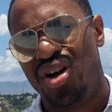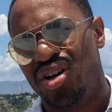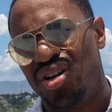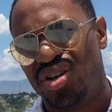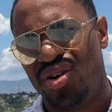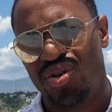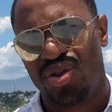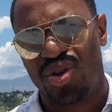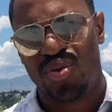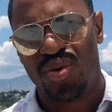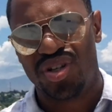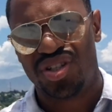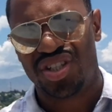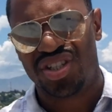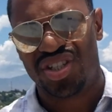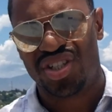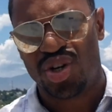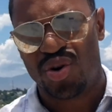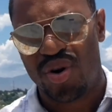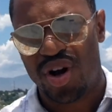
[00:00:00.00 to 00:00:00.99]
you know, there is
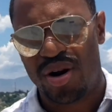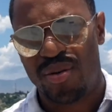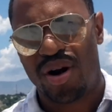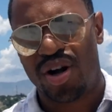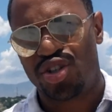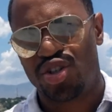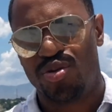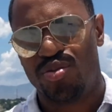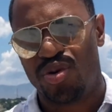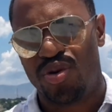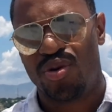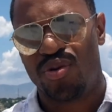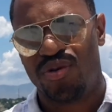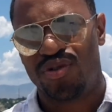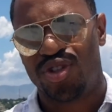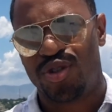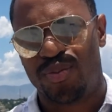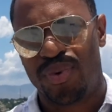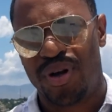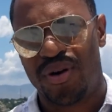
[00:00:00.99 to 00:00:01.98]
this incredible entrepreneurial
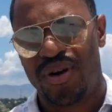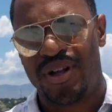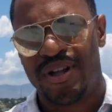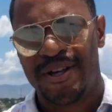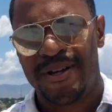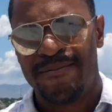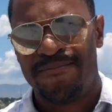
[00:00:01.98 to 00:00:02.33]
spirit